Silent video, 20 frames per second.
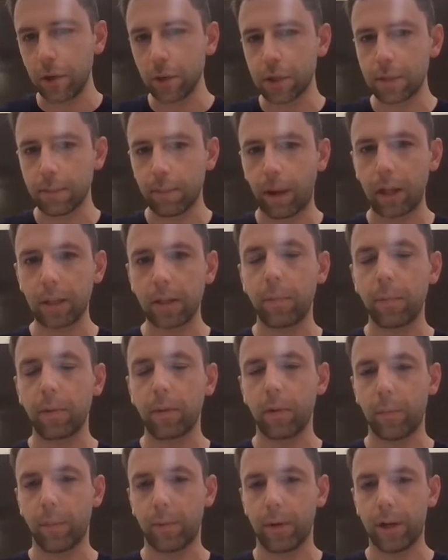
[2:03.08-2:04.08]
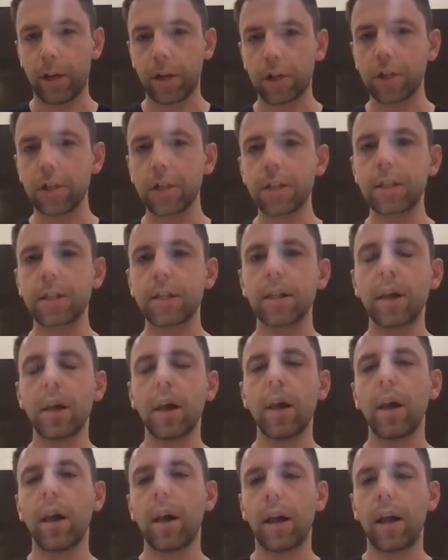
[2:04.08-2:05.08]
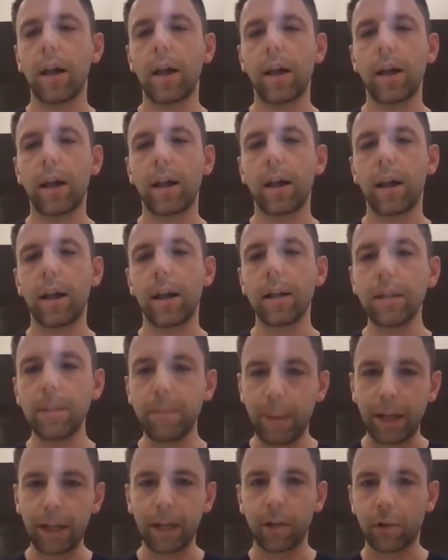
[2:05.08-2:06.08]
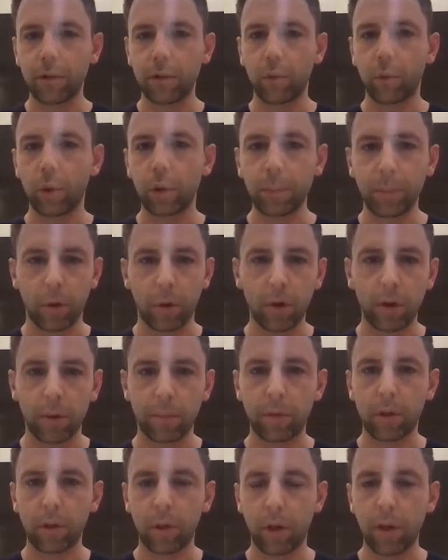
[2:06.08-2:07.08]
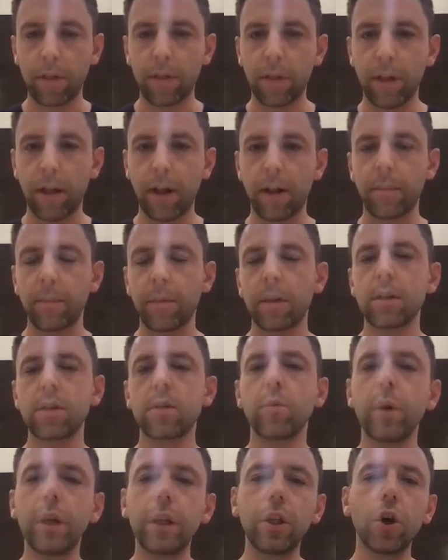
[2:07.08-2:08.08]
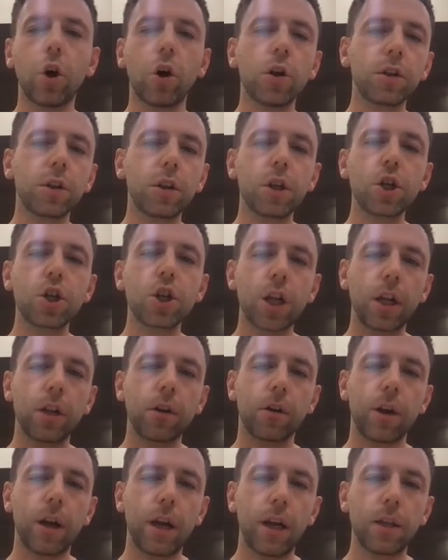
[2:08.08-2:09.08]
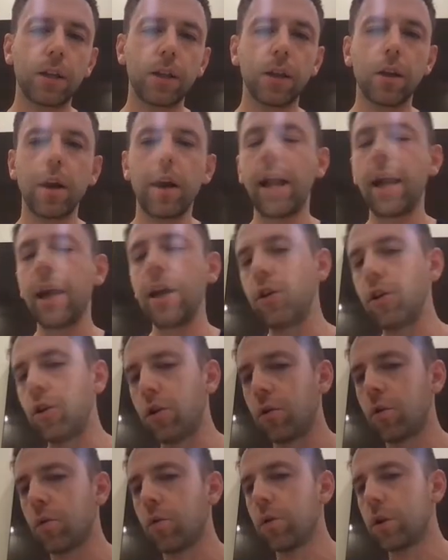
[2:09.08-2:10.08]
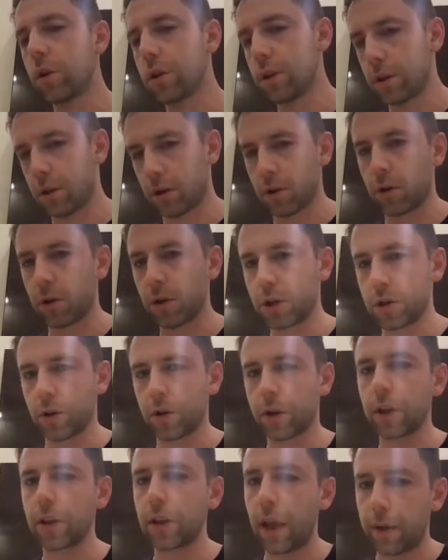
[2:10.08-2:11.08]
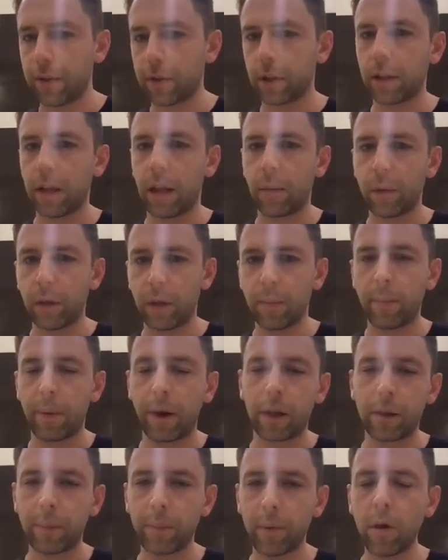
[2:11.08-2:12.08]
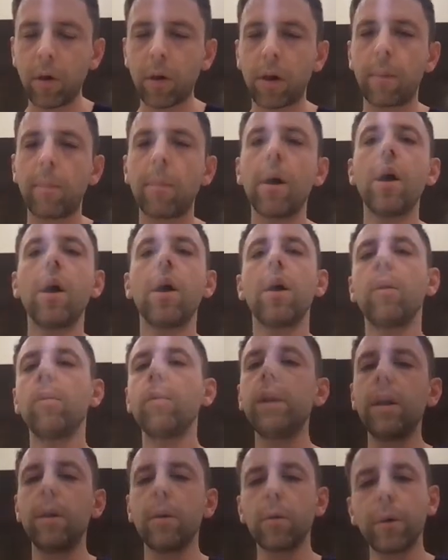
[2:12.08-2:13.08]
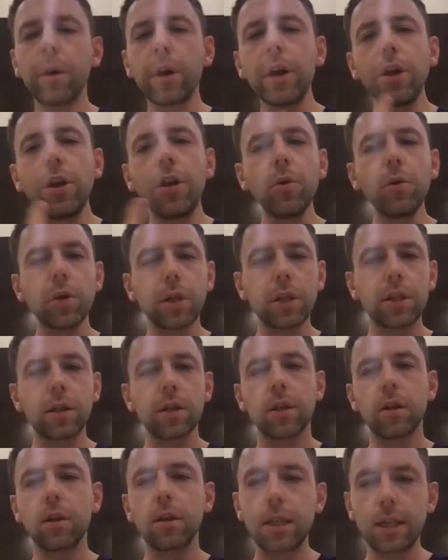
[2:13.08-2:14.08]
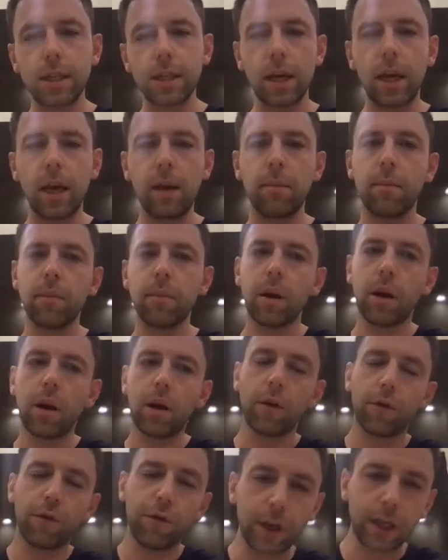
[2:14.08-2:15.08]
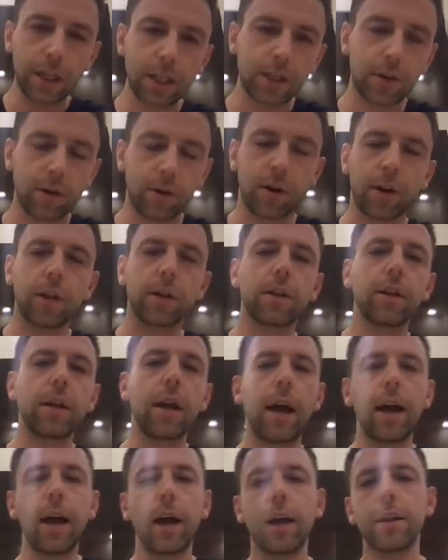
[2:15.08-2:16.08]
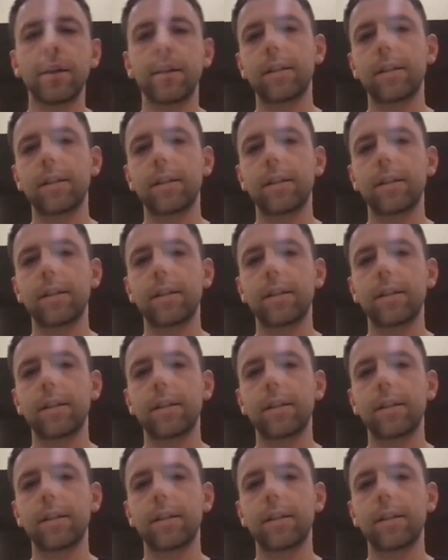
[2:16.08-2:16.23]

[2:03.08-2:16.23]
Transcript: multiple operations depending on what program you load there. So we don't generate a new zero-knowledge circuit every time we compile a program. We reuse the same fixed circuit, and